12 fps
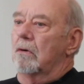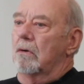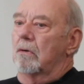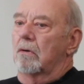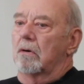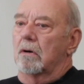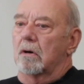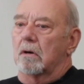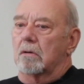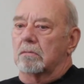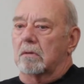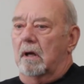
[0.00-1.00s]

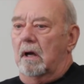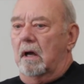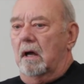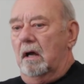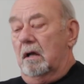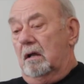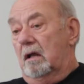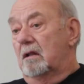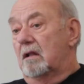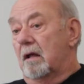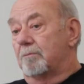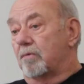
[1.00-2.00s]
or
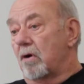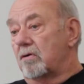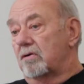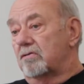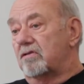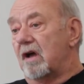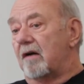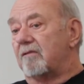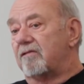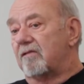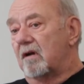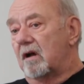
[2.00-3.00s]
end up broke yourself.